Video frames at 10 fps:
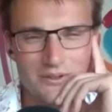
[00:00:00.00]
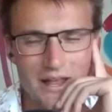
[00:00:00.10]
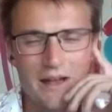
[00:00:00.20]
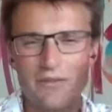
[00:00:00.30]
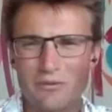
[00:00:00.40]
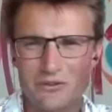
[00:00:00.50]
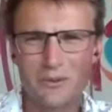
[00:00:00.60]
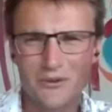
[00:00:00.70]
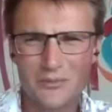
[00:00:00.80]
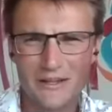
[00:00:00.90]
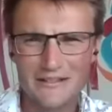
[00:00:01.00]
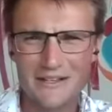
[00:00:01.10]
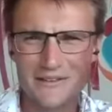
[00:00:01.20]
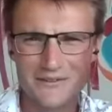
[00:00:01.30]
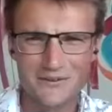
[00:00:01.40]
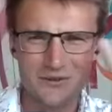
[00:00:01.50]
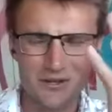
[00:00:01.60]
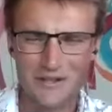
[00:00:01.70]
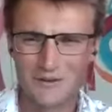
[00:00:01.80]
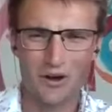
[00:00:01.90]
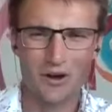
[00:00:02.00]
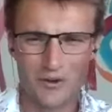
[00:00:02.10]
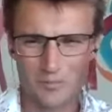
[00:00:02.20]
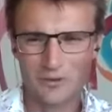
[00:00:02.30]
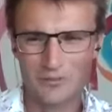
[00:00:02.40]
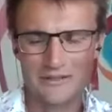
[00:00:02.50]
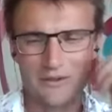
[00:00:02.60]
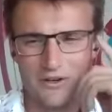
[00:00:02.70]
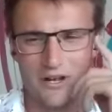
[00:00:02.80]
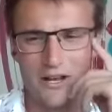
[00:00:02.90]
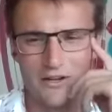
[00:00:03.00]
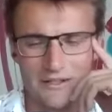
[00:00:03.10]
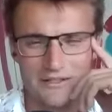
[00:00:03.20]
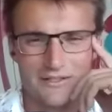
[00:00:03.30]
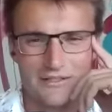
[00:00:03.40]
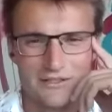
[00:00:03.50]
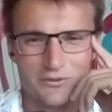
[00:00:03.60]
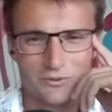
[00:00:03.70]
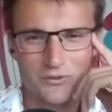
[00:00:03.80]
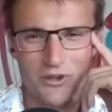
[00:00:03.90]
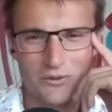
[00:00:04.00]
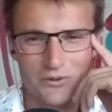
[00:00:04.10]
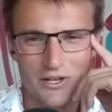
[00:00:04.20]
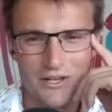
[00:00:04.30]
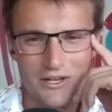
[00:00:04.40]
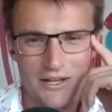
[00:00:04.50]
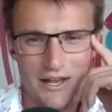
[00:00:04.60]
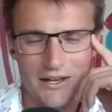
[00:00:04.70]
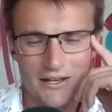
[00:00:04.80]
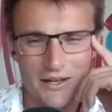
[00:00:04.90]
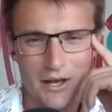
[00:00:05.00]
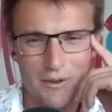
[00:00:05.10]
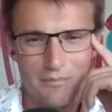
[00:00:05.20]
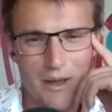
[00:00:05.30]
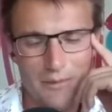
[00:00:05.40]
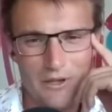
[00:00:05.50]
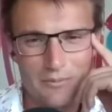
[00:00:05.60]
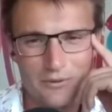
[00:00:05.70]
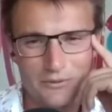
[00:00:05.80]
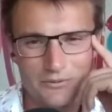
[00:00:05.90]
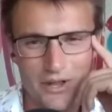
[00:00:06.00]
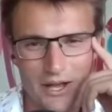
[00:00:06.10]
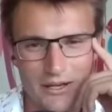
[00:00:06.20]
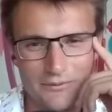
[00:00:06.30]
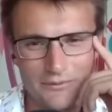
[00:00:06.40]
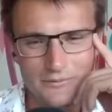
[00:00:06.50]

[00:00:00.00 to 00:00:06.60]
have that responsibility and thinking, well, I'm putting myself at a high risk. This could also um, impact people that I love?